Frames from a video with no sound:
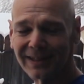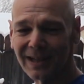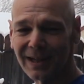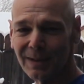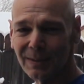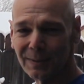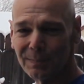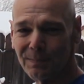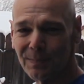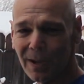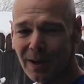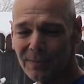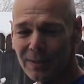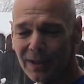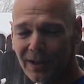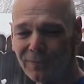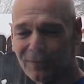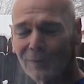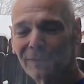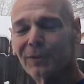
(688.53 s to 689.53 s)
bought me
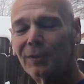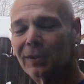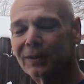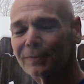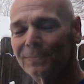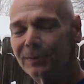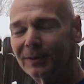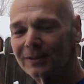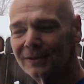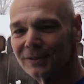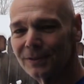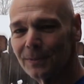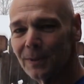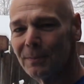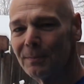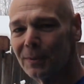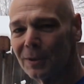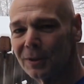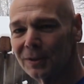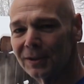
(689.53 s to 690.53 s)
that for Christmas or
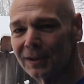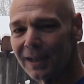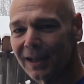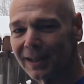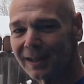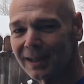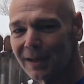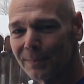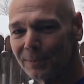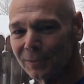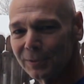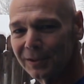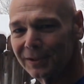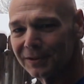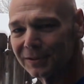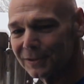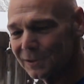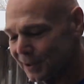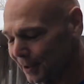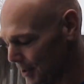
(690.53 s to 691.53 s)
my birthday a couple
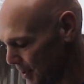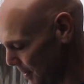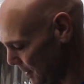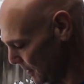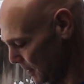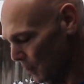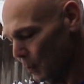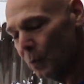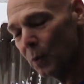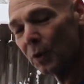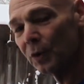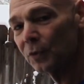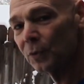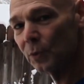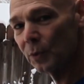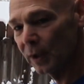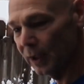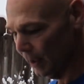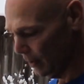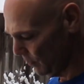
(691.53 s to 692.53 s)
years ago. Works
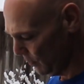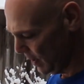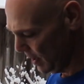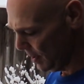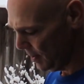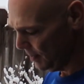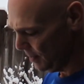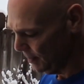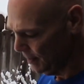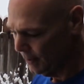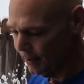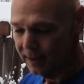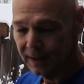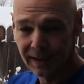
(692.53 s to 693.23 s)
really well.